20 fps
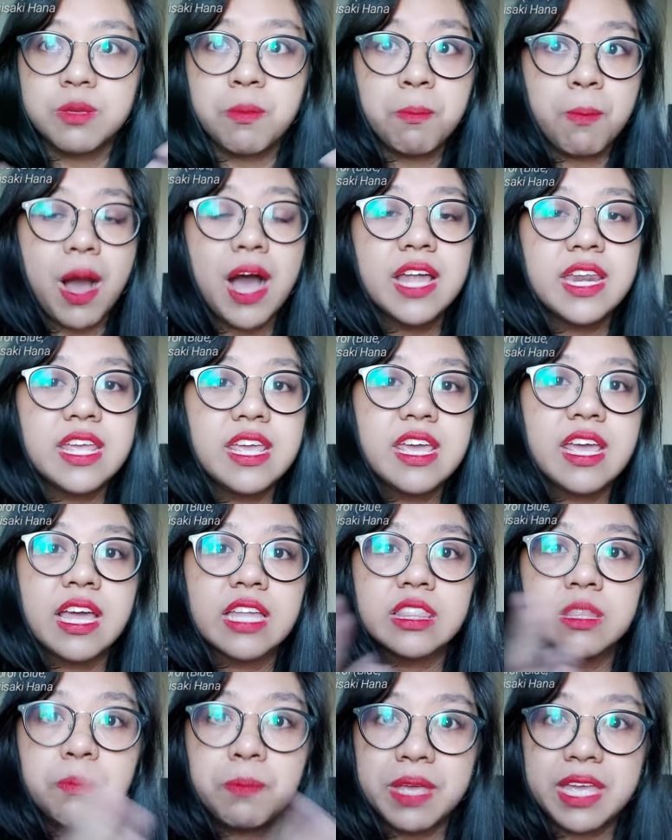embodying
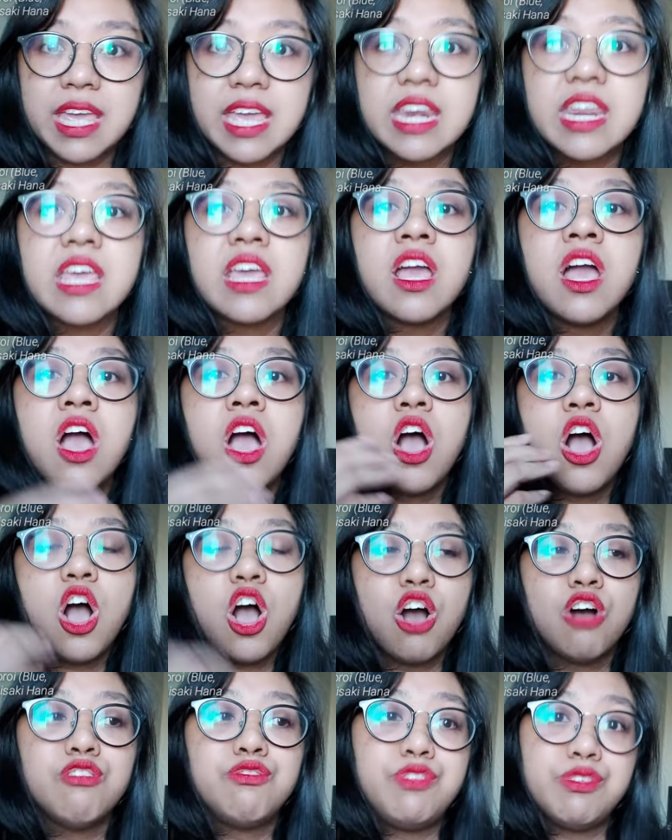at the beginning
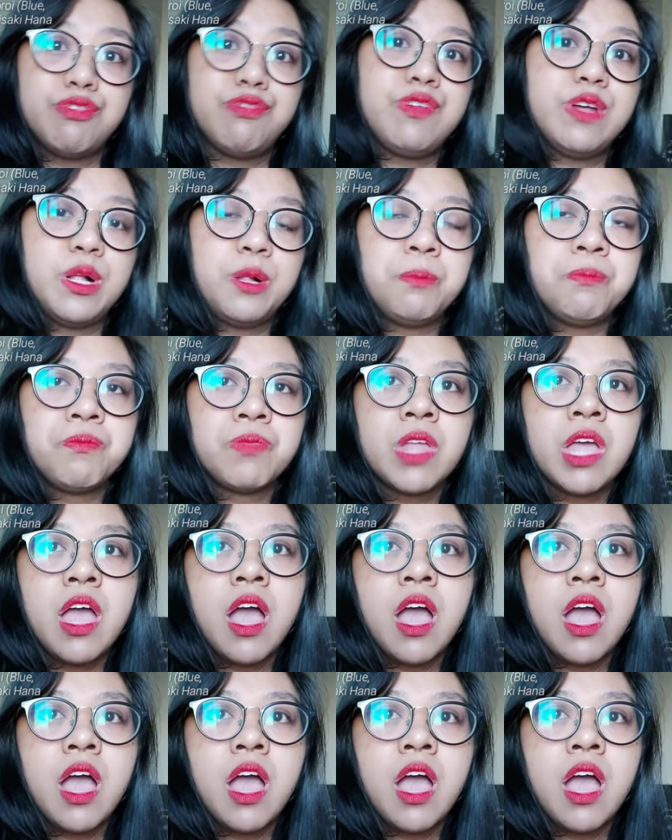of the film.